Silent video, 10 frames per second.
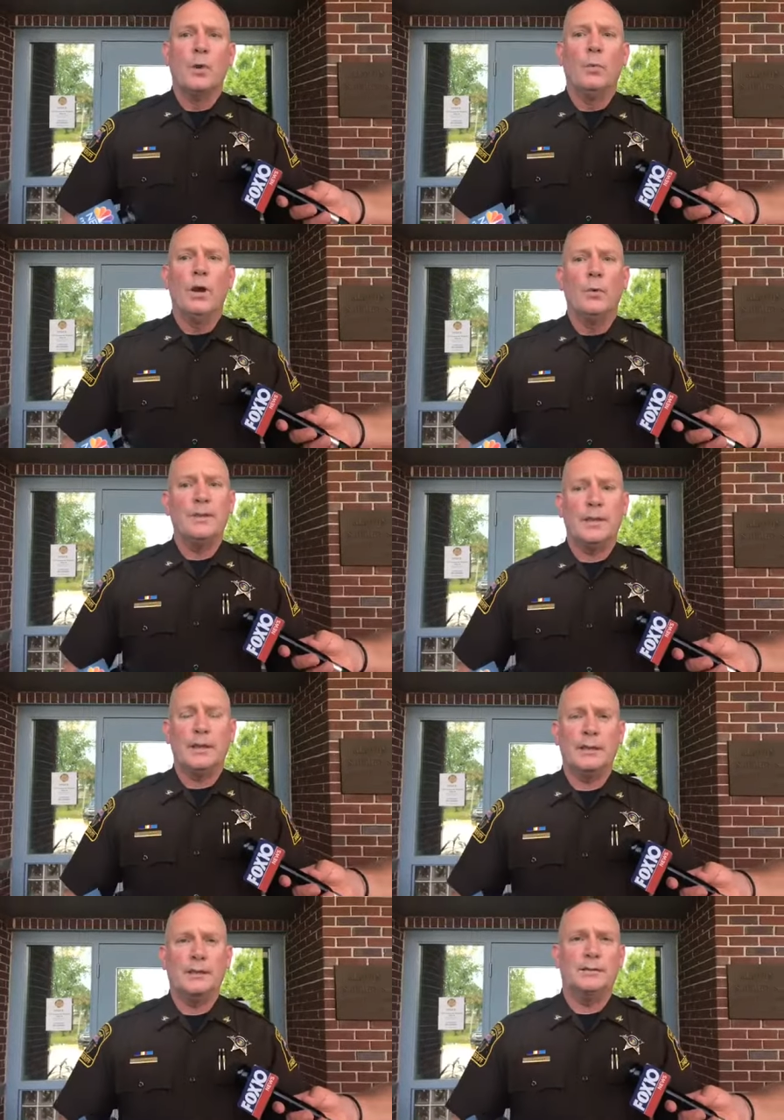Well, we
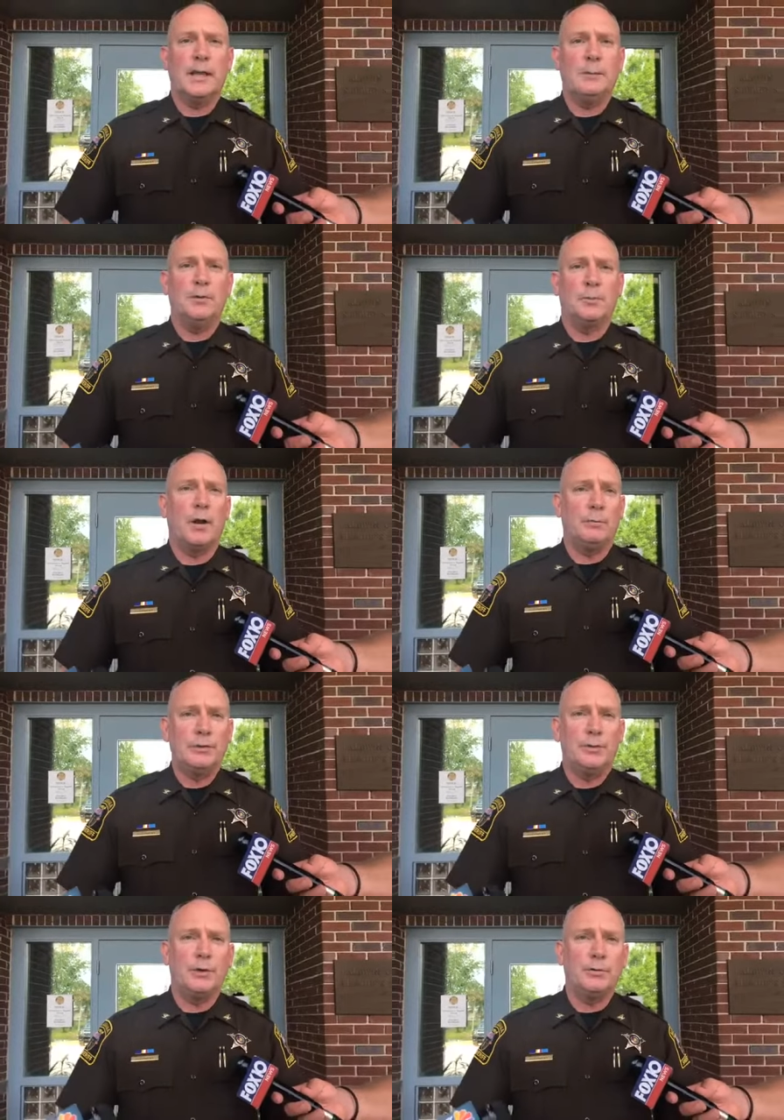think at this time it's
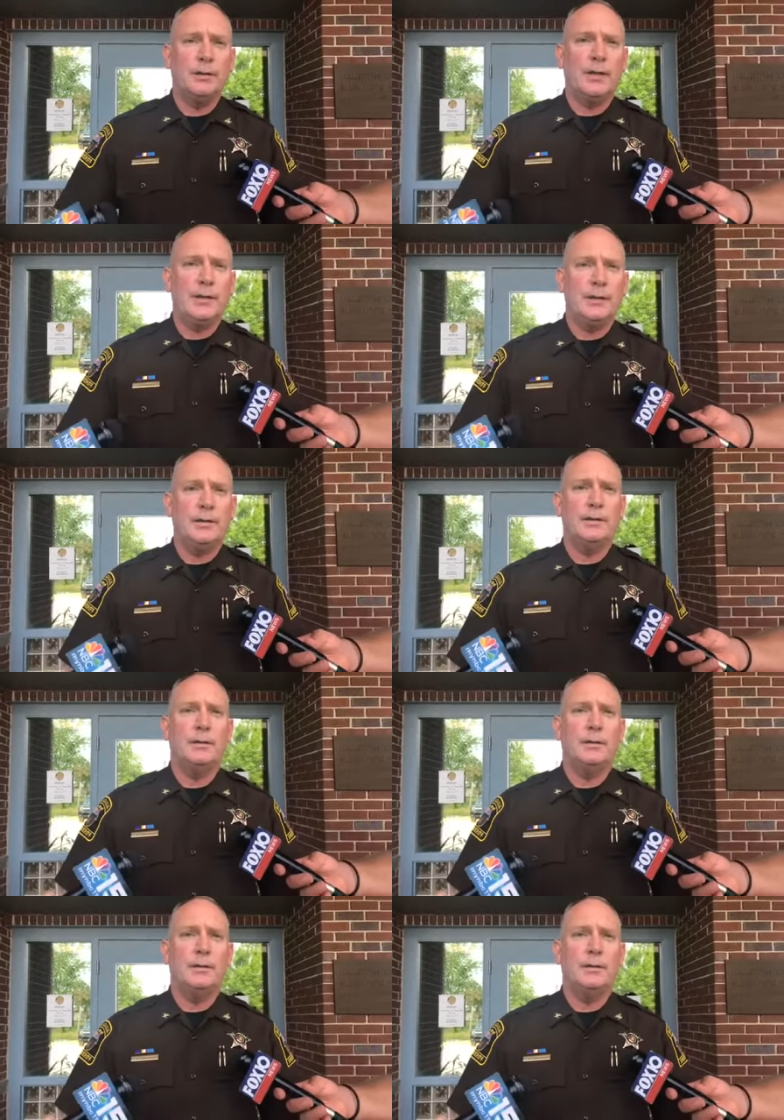probably drug related.